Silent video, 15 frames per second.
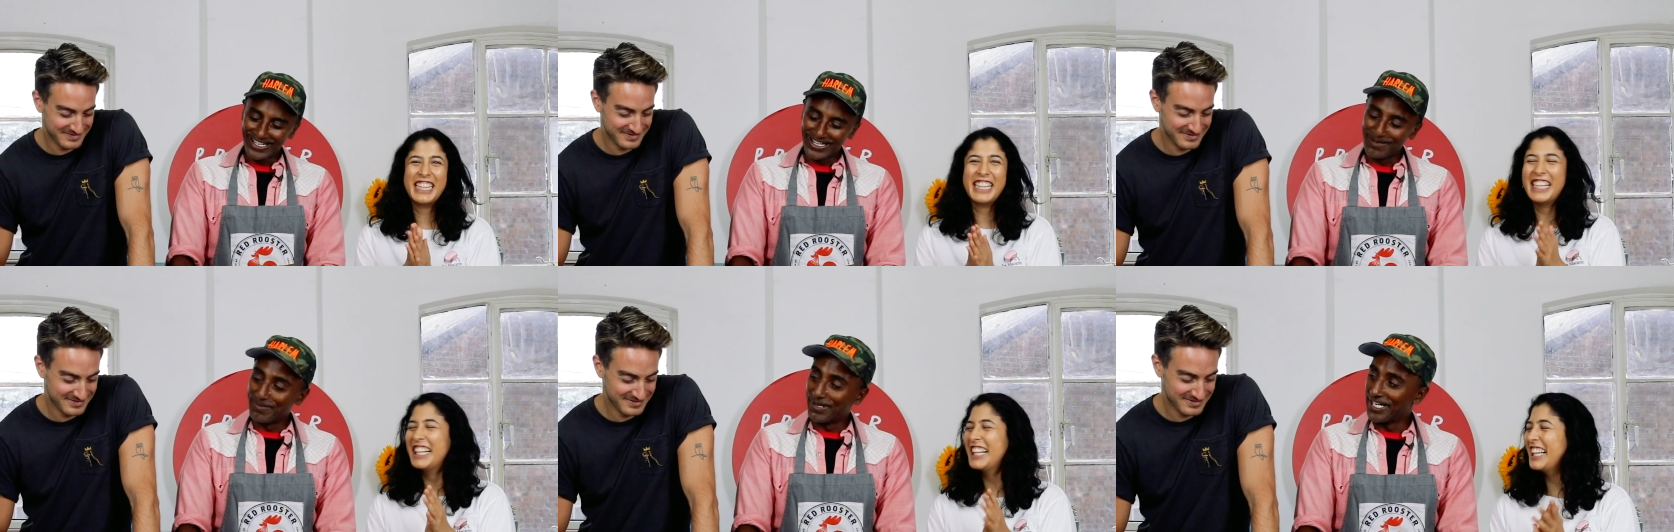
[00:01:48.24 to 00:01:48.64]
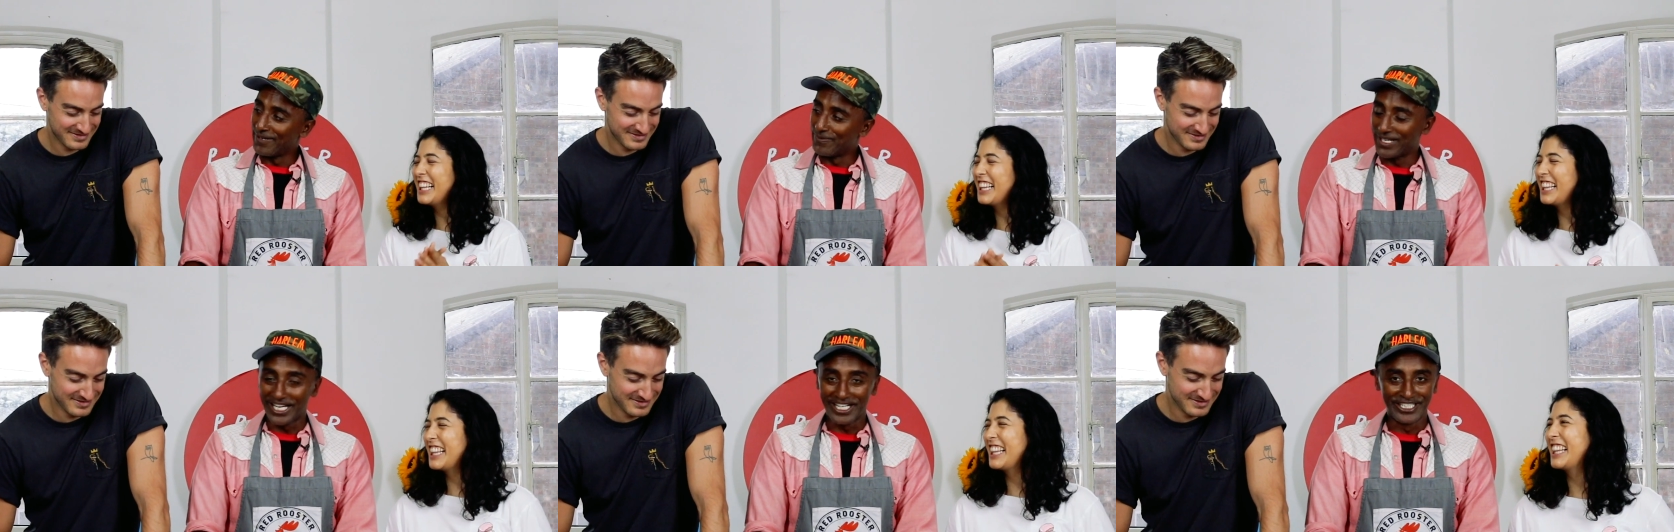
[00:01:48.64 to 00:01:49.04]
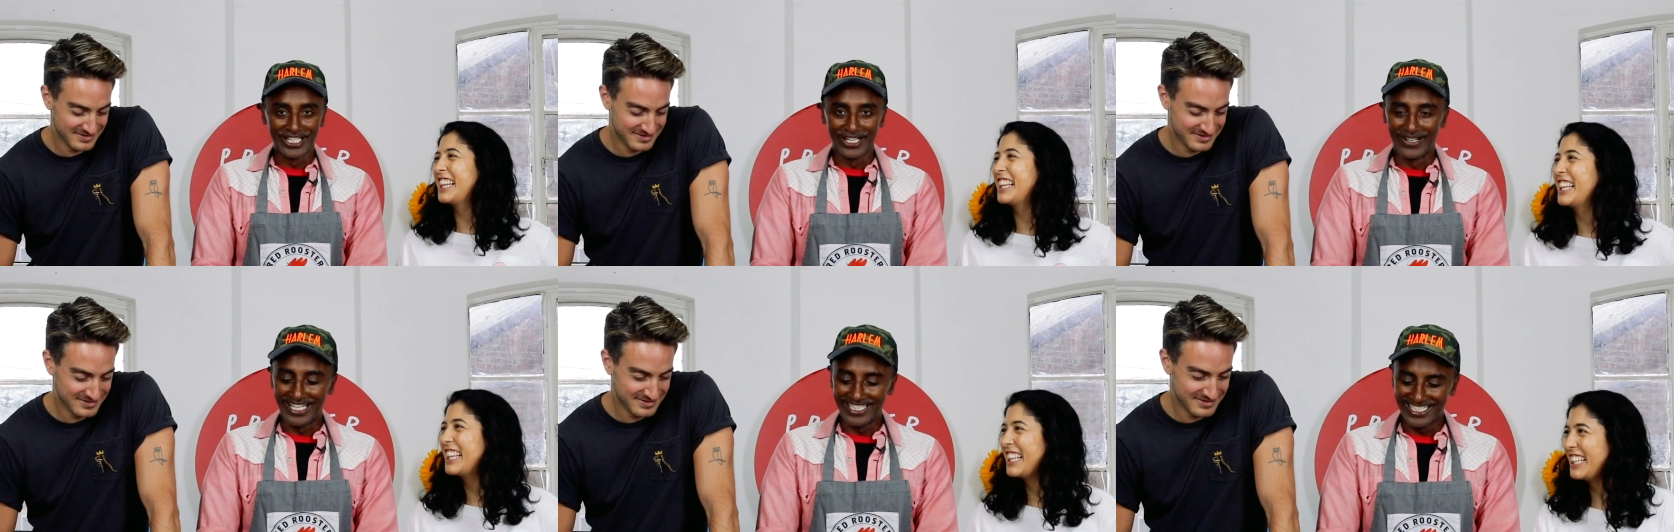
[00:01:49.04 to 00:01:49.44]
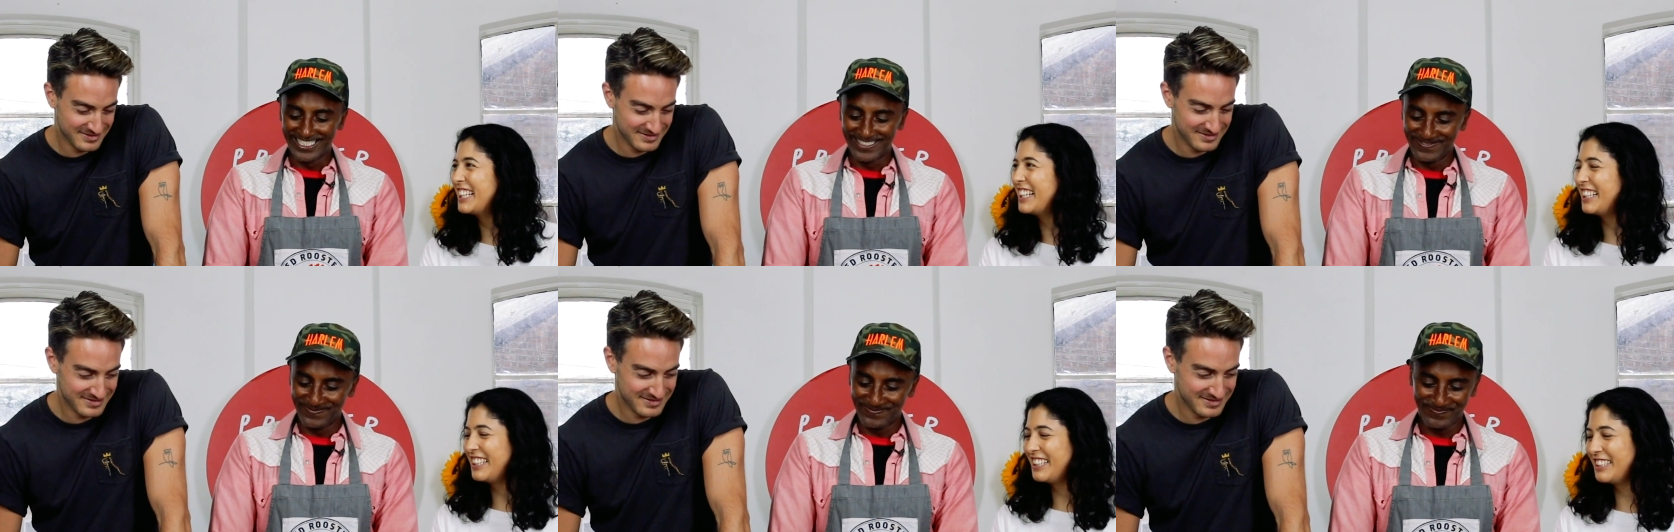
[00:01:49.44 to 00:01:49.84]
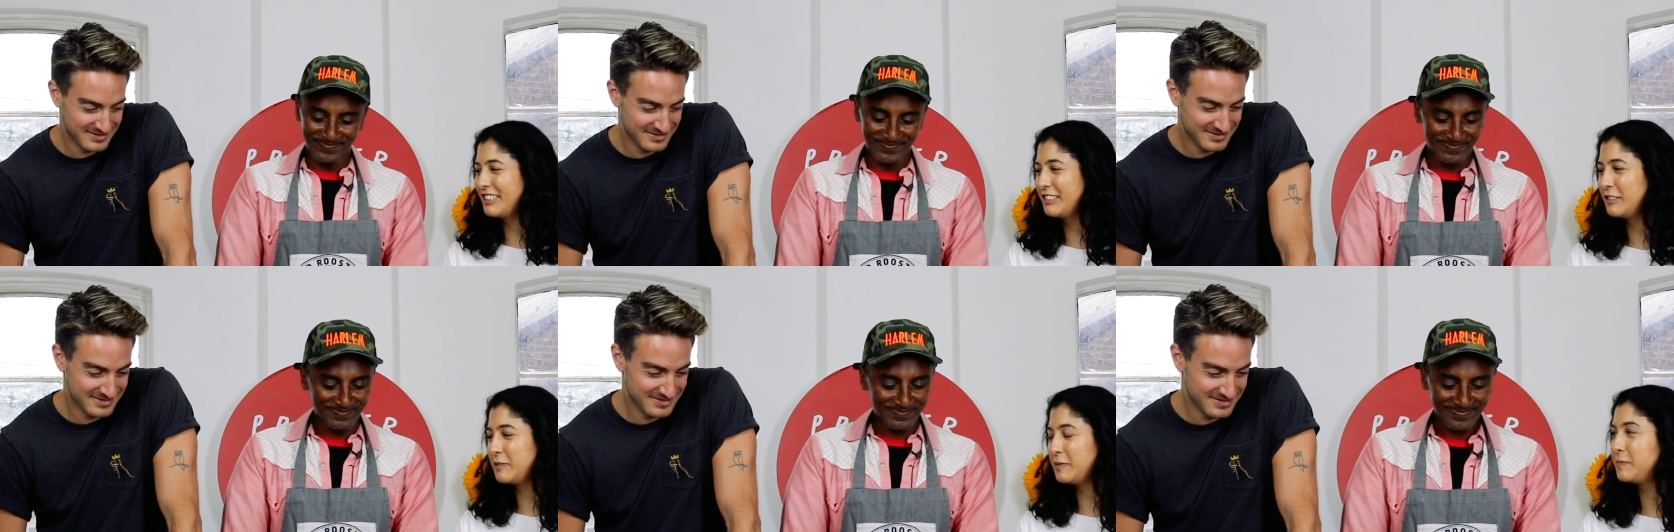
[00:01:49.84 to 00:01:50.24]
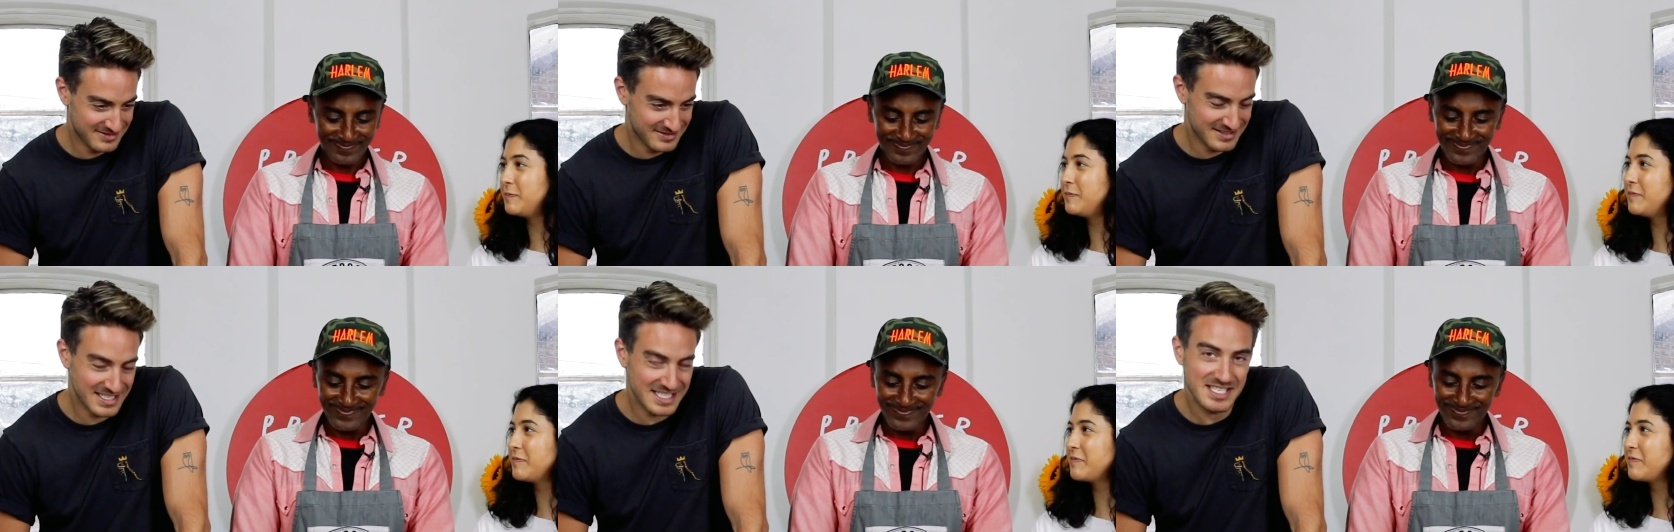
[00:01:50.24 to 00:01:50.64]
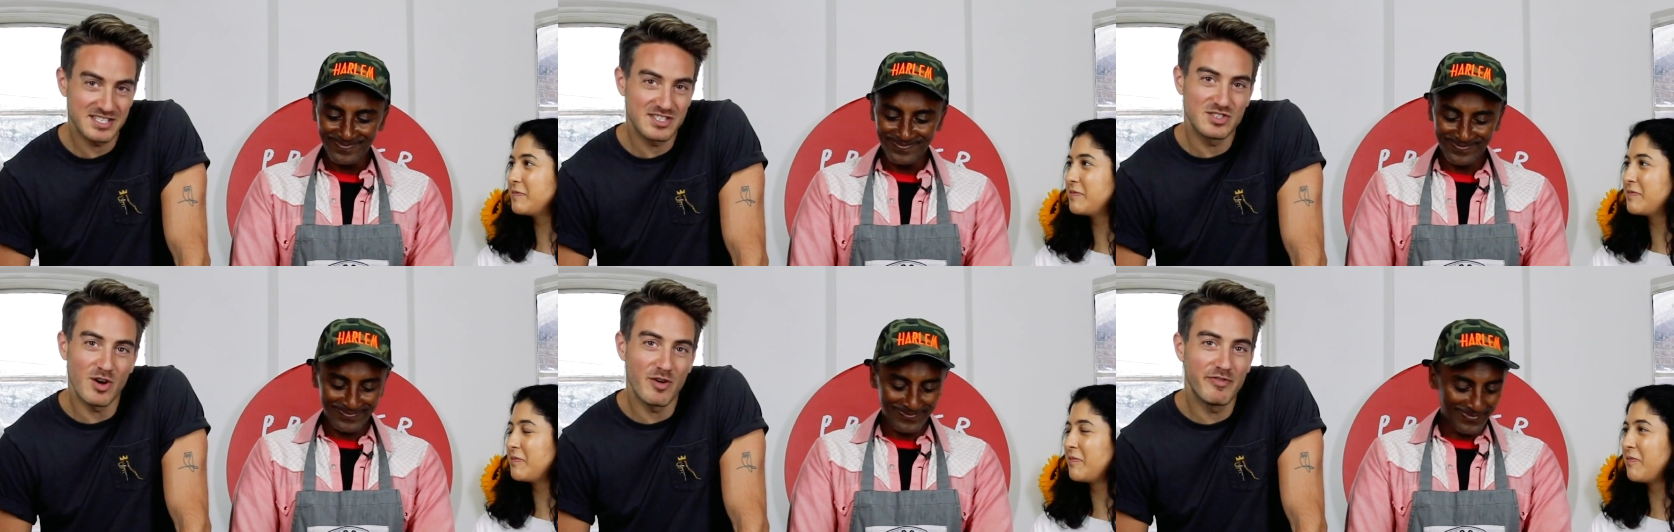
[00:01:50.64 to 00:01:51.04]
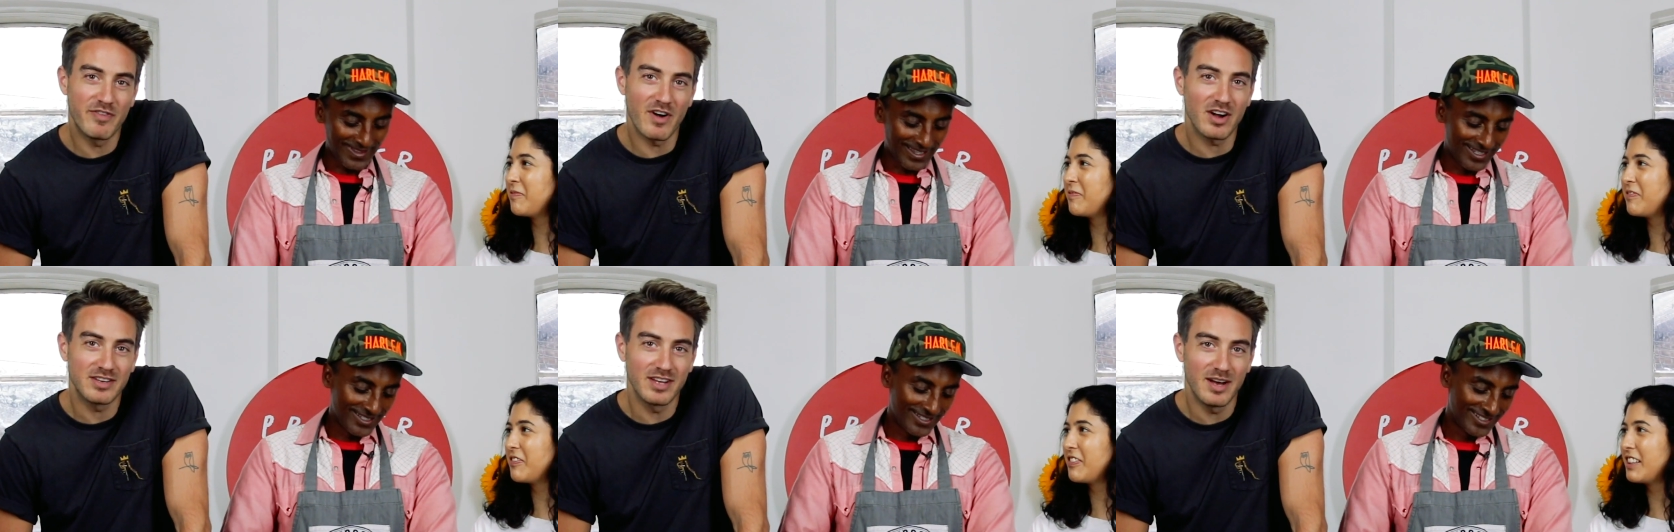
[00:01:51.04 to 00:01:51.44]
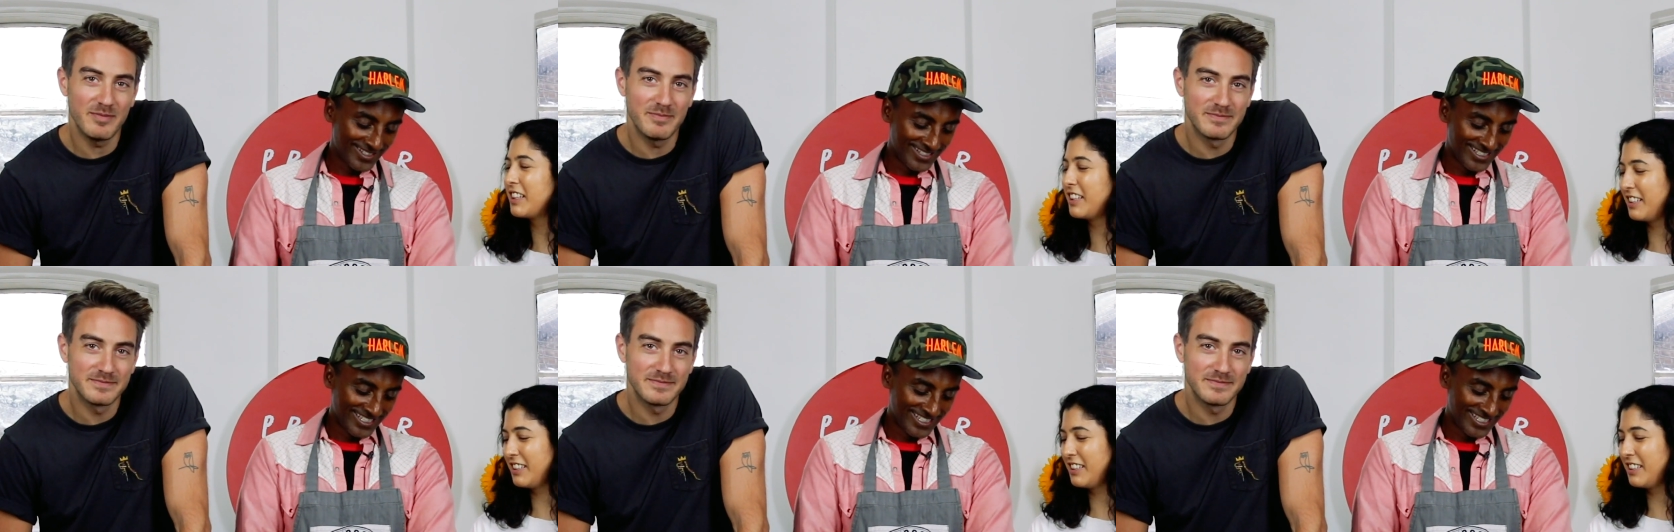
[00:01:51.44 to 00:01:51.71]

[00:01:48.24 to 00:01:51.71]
Speaker 1: All right, buddy, we gotta do it. This is so fucked up.